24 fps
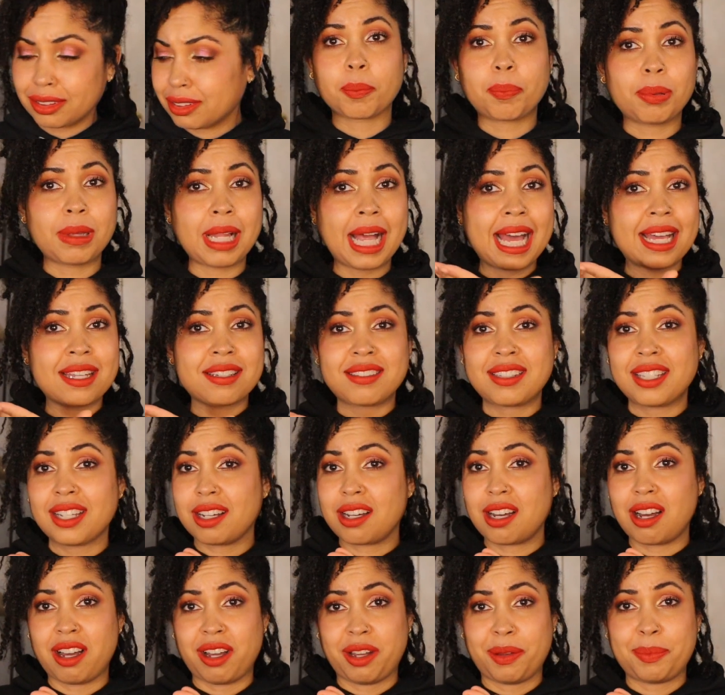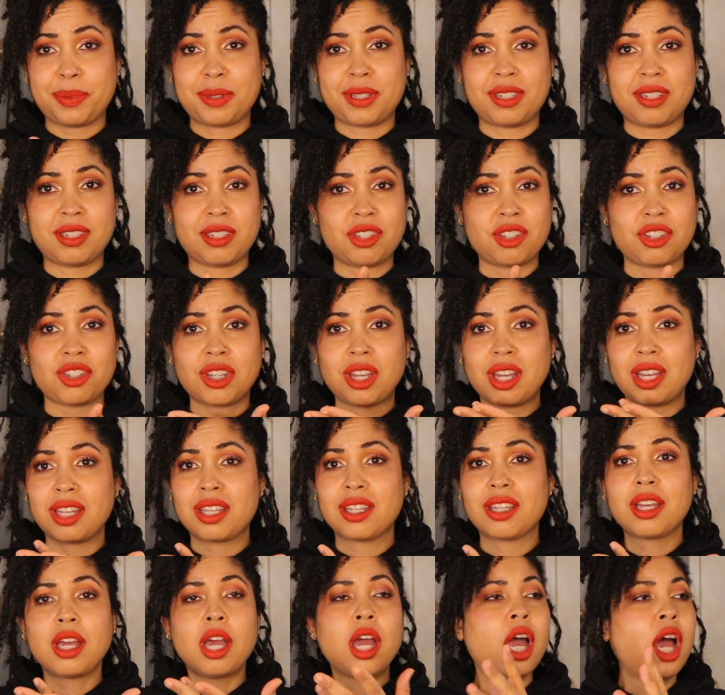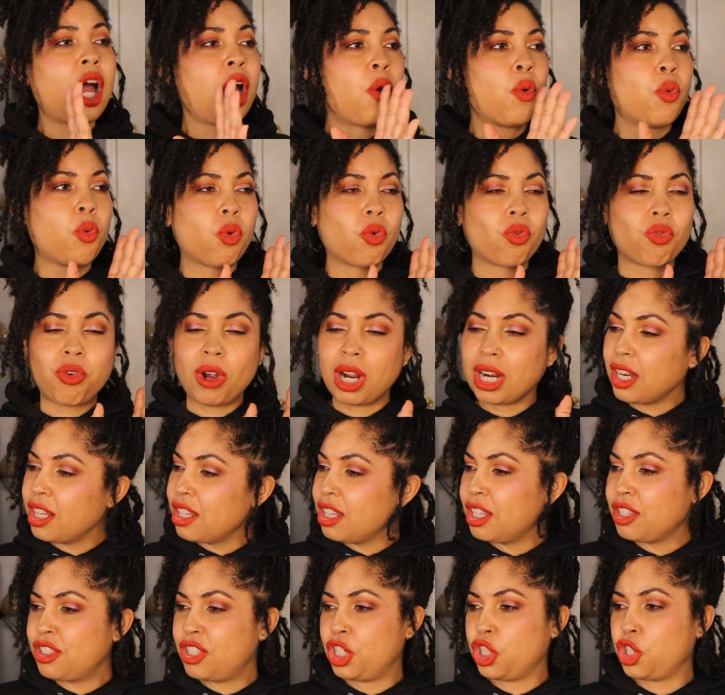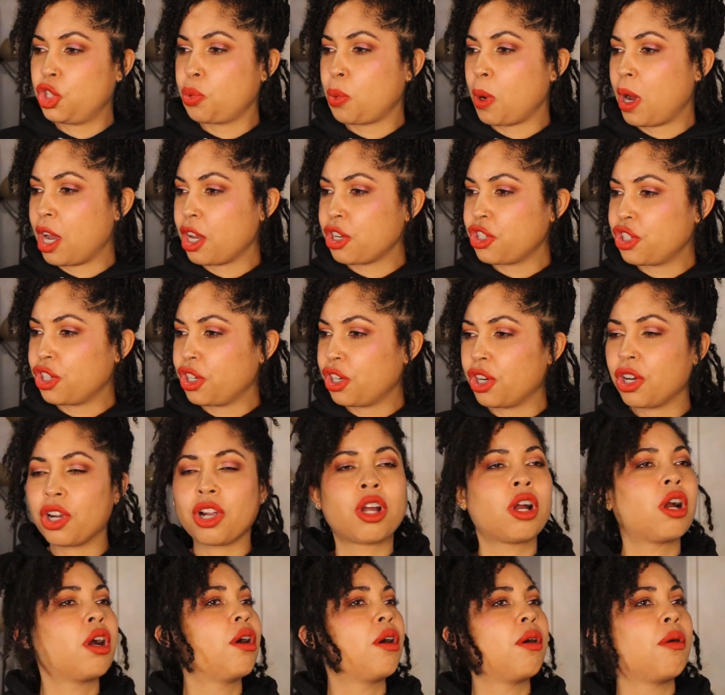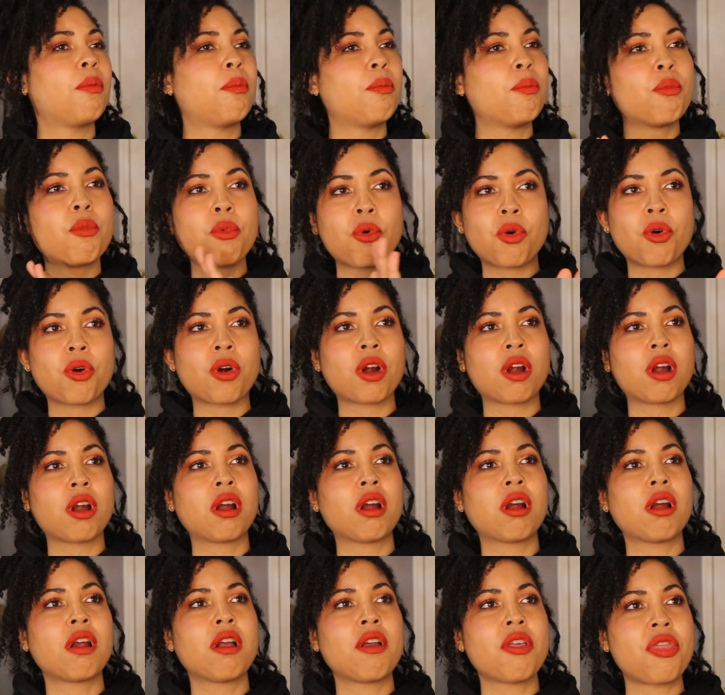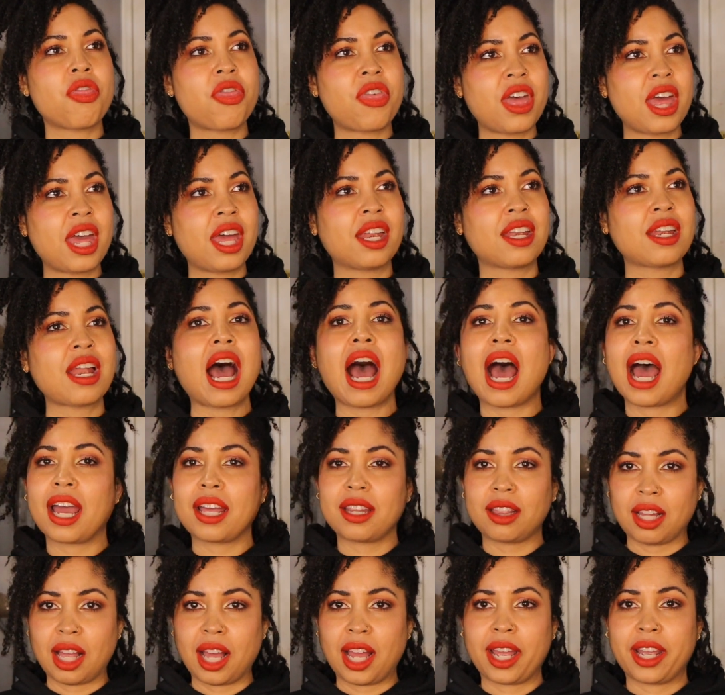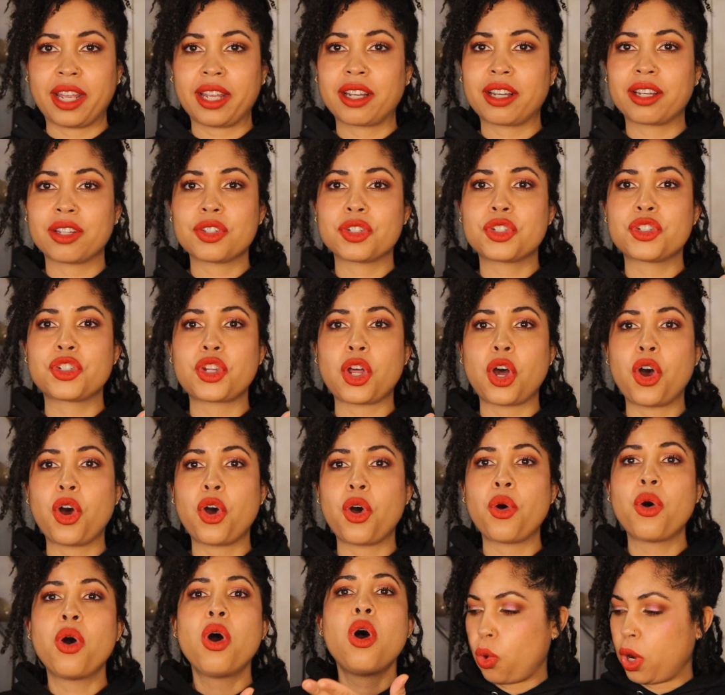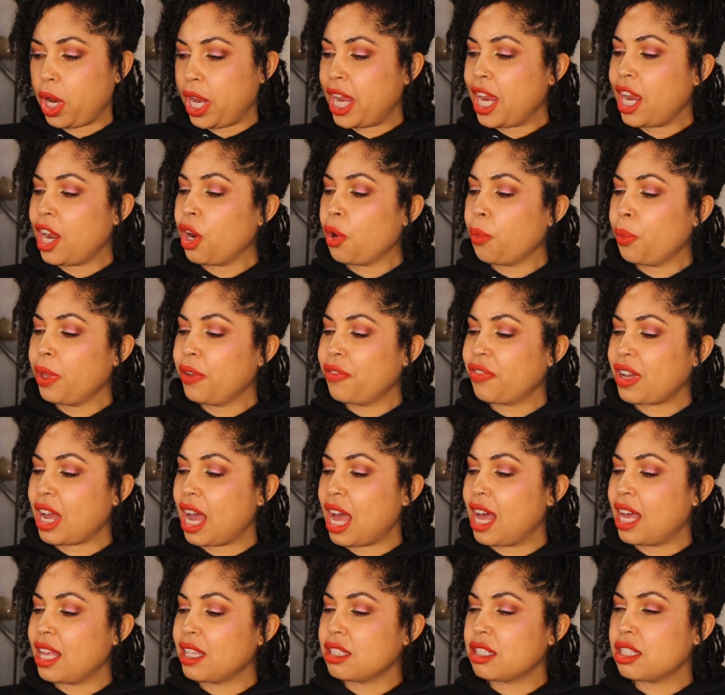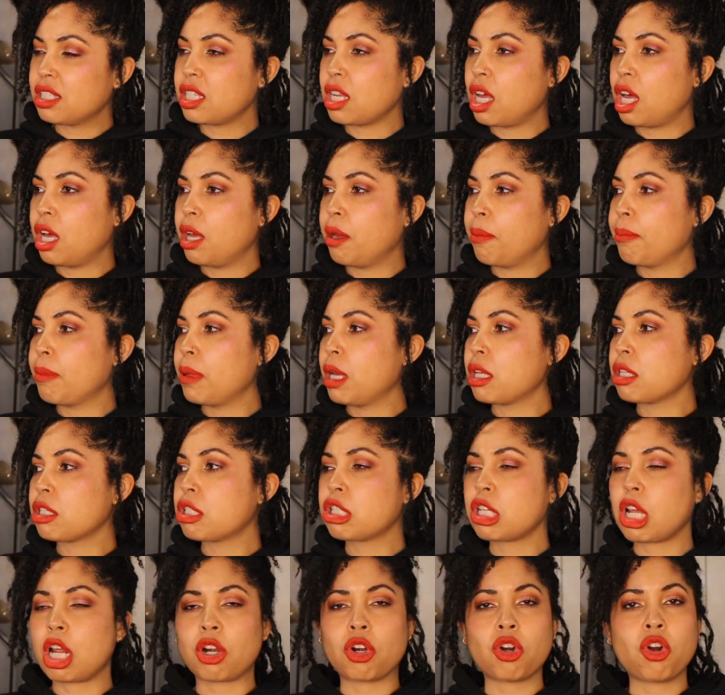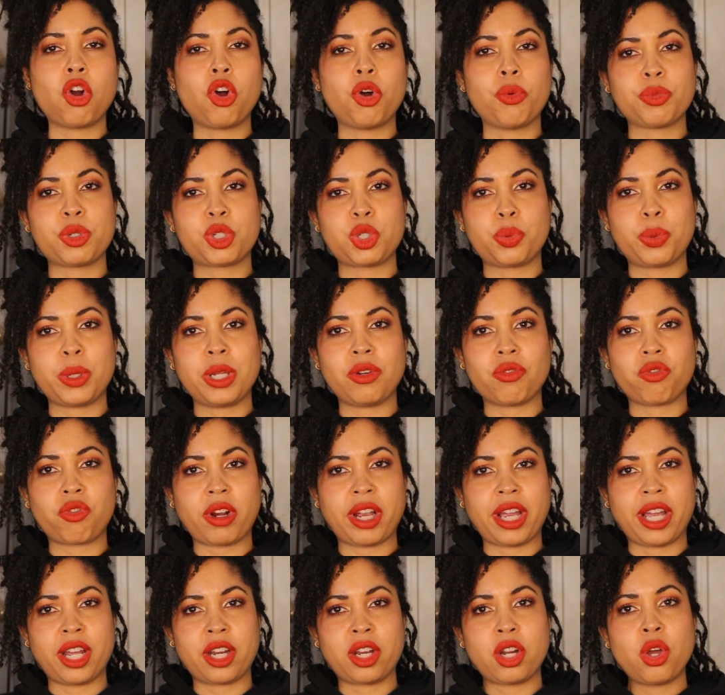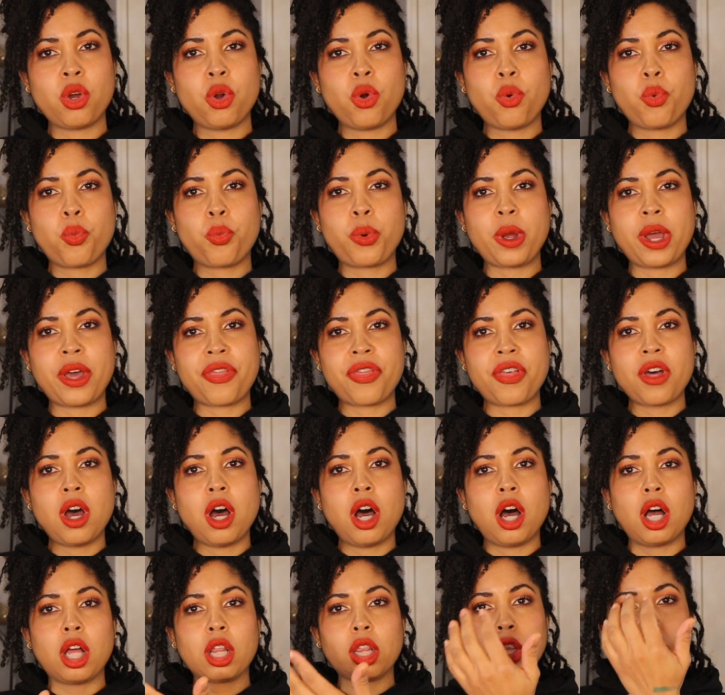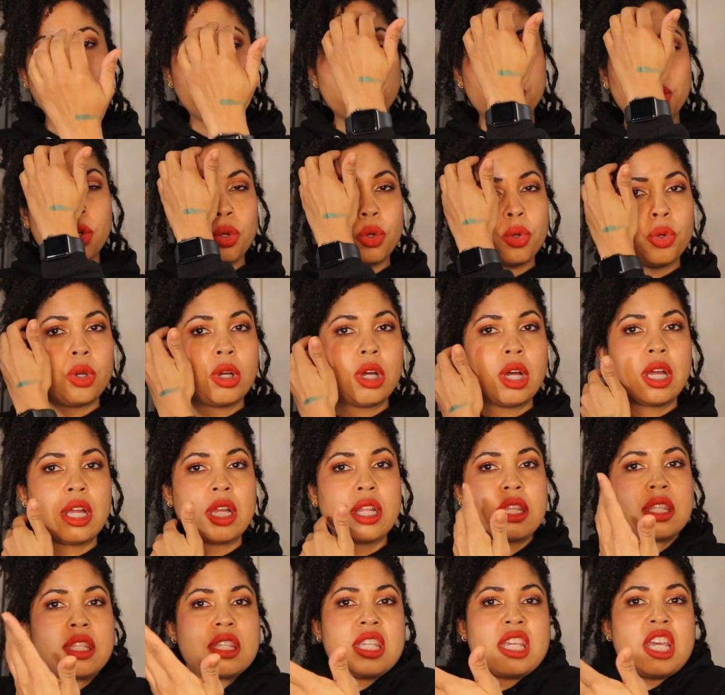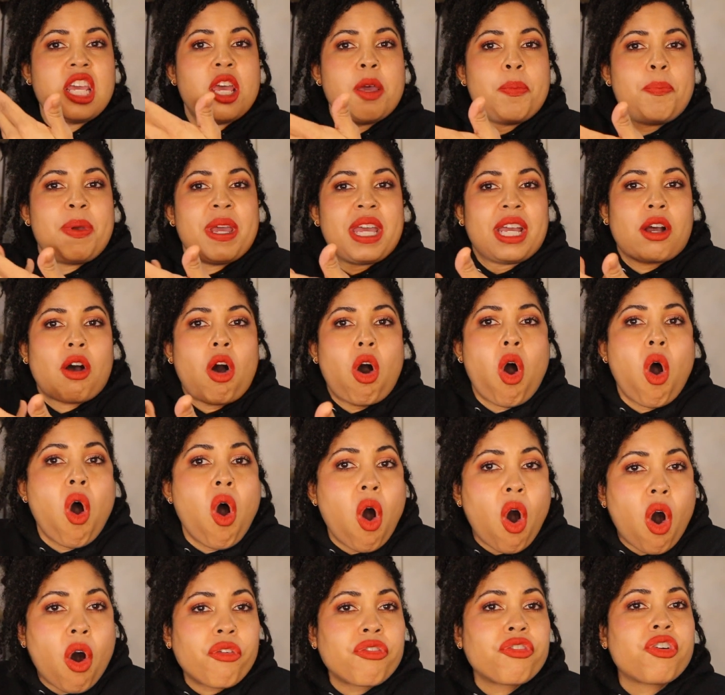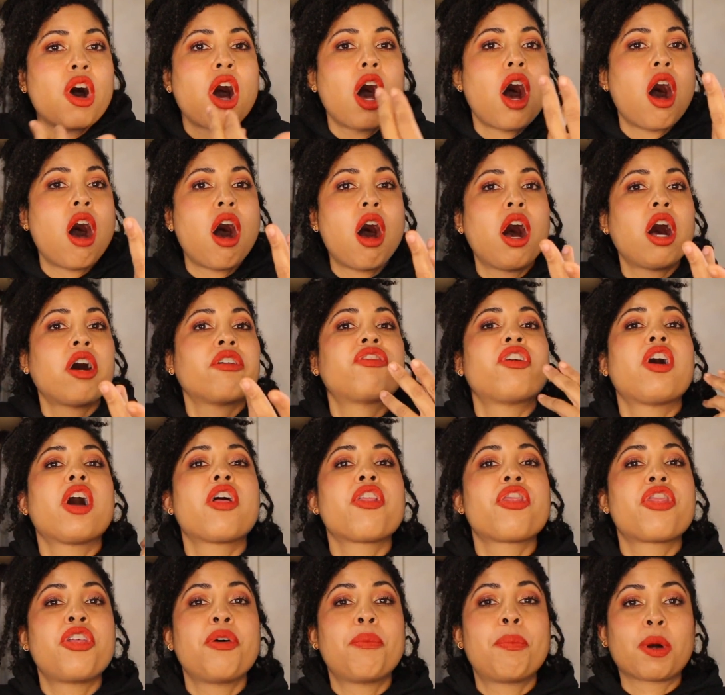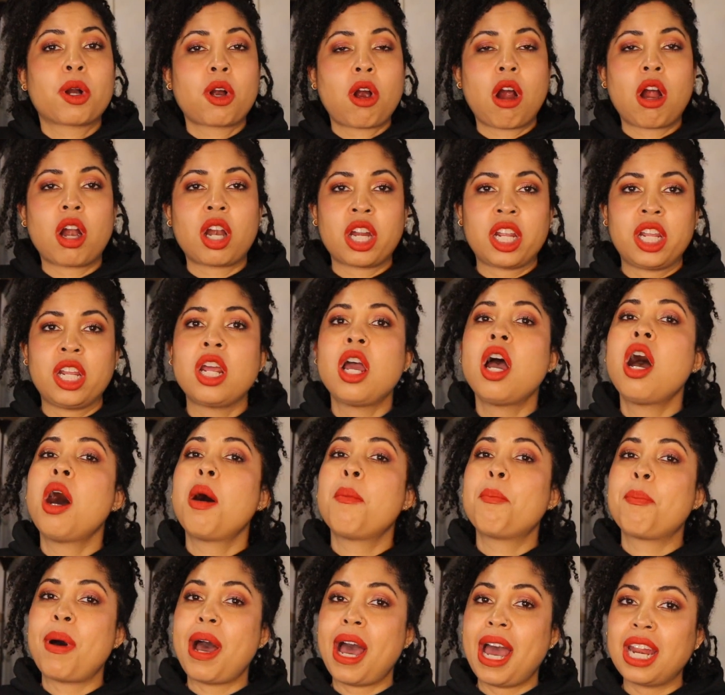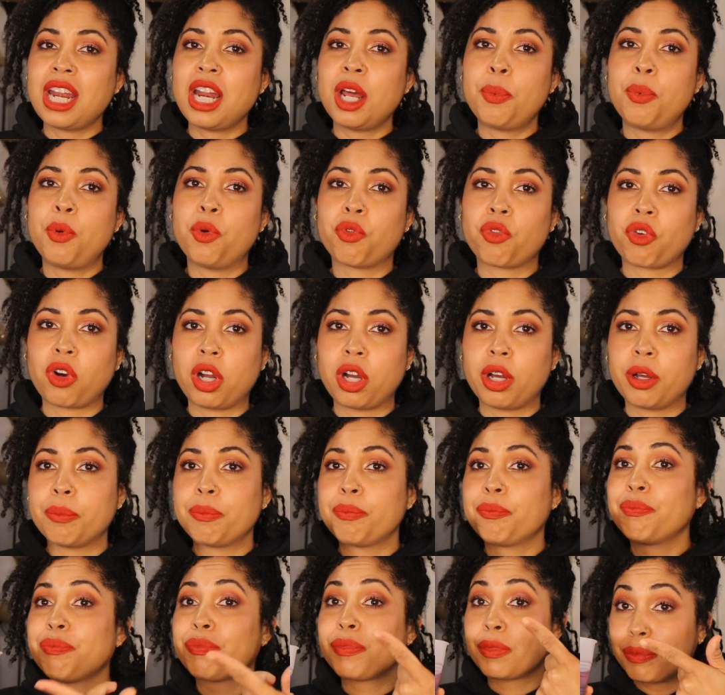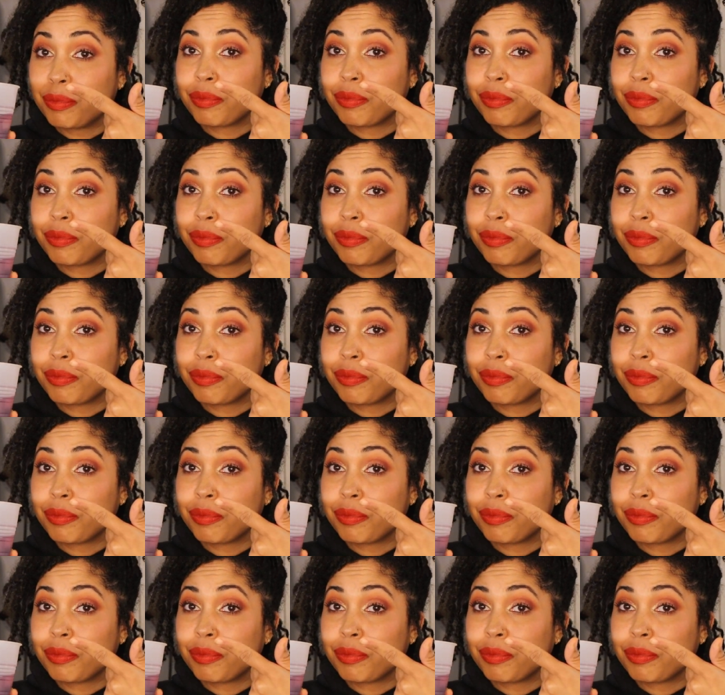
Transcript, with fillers: Plastic cups, running the dishwasher more than I'd like. So here we've got some Sutter Home Sweet Red with a little tipping off of the Bacardi pineapple rum.